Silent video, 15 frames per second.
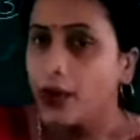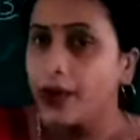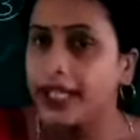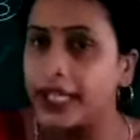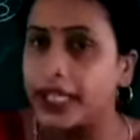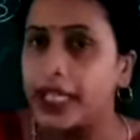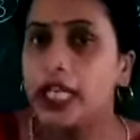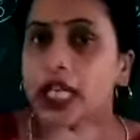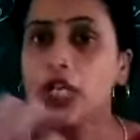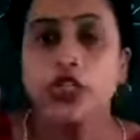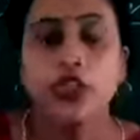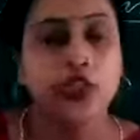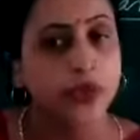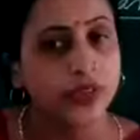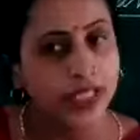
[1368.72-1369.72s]
Okay.
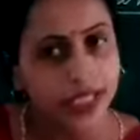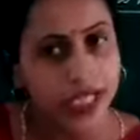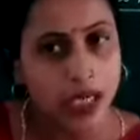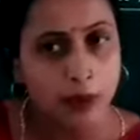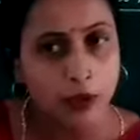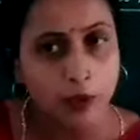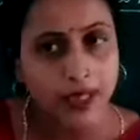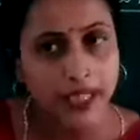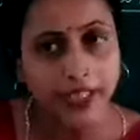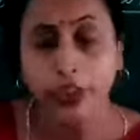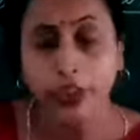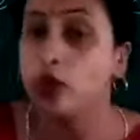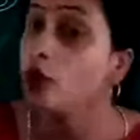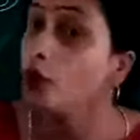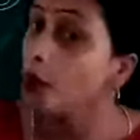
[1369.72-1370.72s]
Chota Nagpur
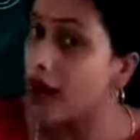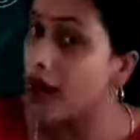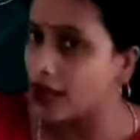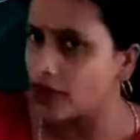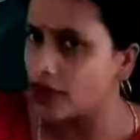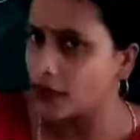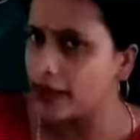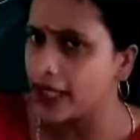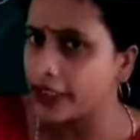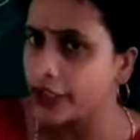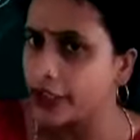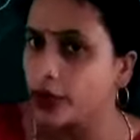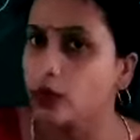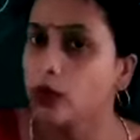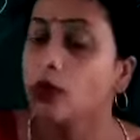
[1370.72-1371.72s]
Plateau, Malwa
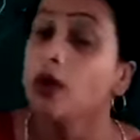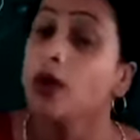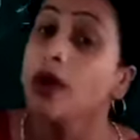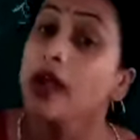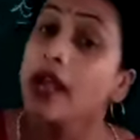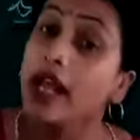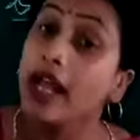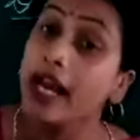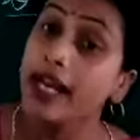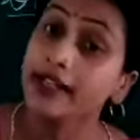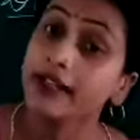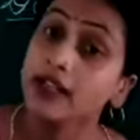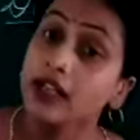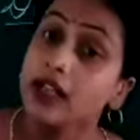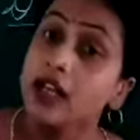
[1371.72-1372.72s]
Plateau,
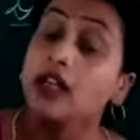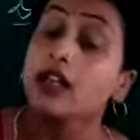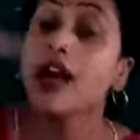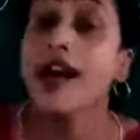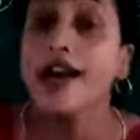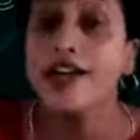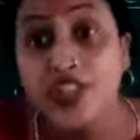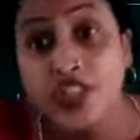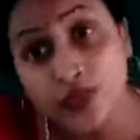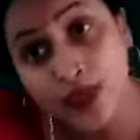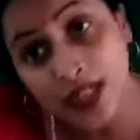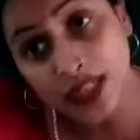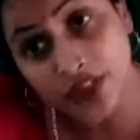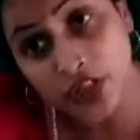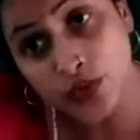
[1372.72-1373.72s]
and largest
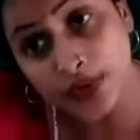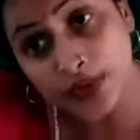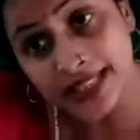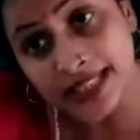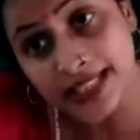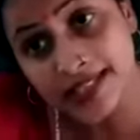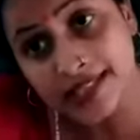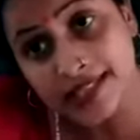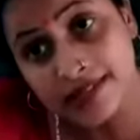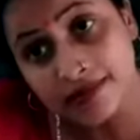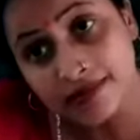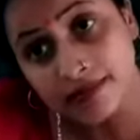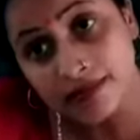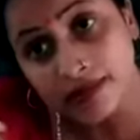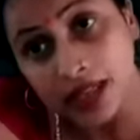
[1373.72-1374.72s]
one, which one is?
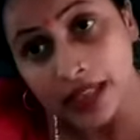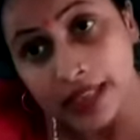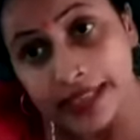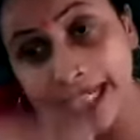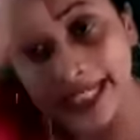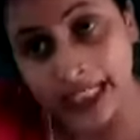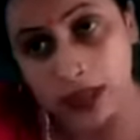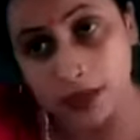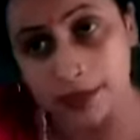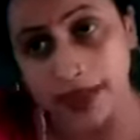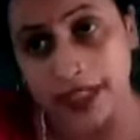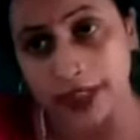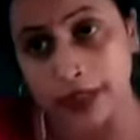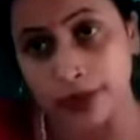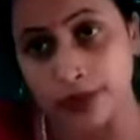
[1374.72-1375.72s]
Deccan
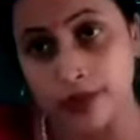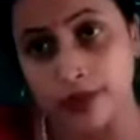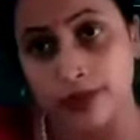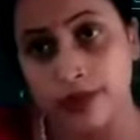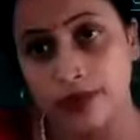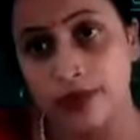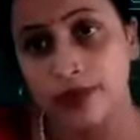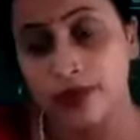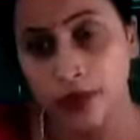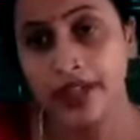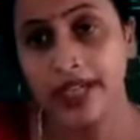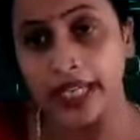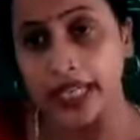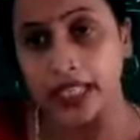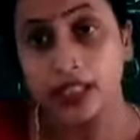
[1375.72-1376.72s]
Plateau.
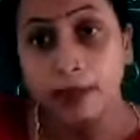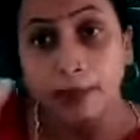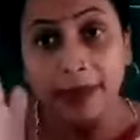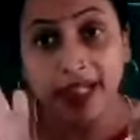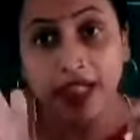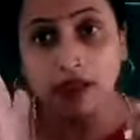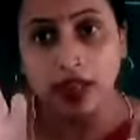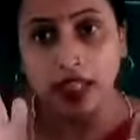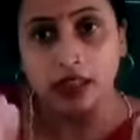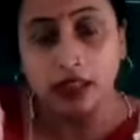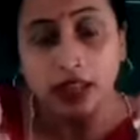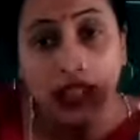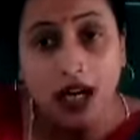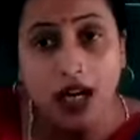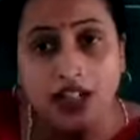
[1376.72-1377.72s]
Okay, the big one,
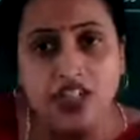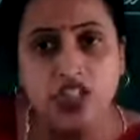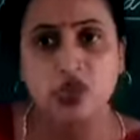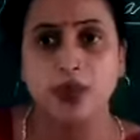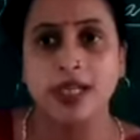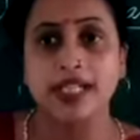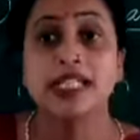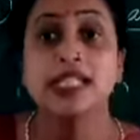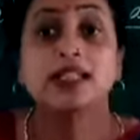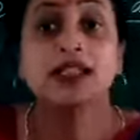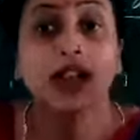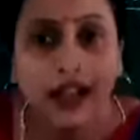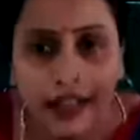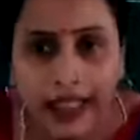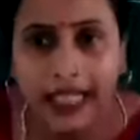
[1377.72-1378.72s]
the largest one is
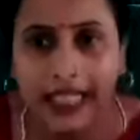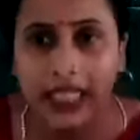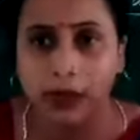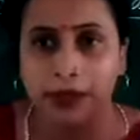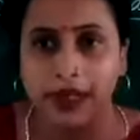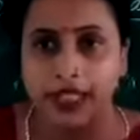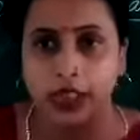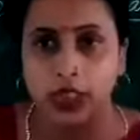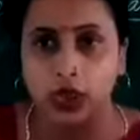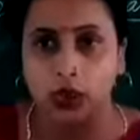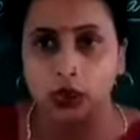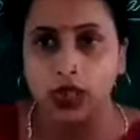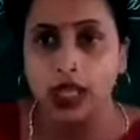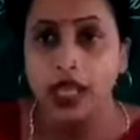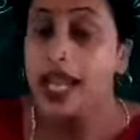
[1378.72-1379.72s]
Deccan
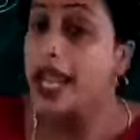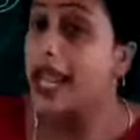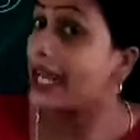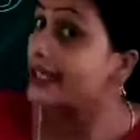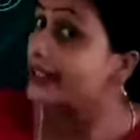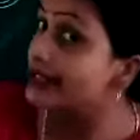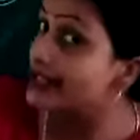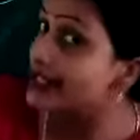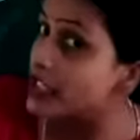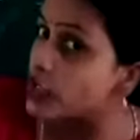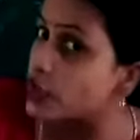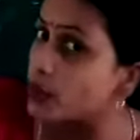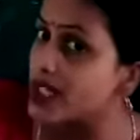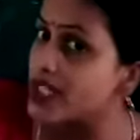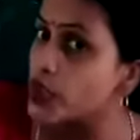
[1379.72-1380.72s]
Plateau. And it is
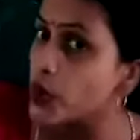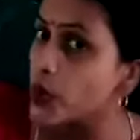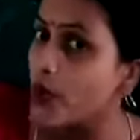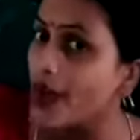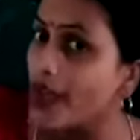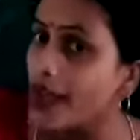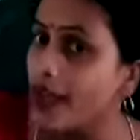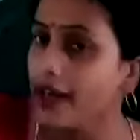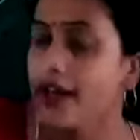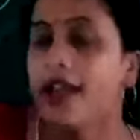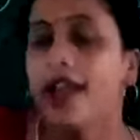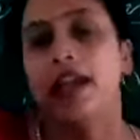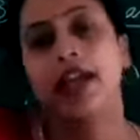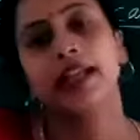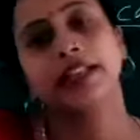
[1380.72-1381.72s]
situated
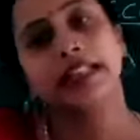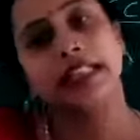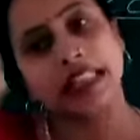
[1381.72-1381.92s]
where? In the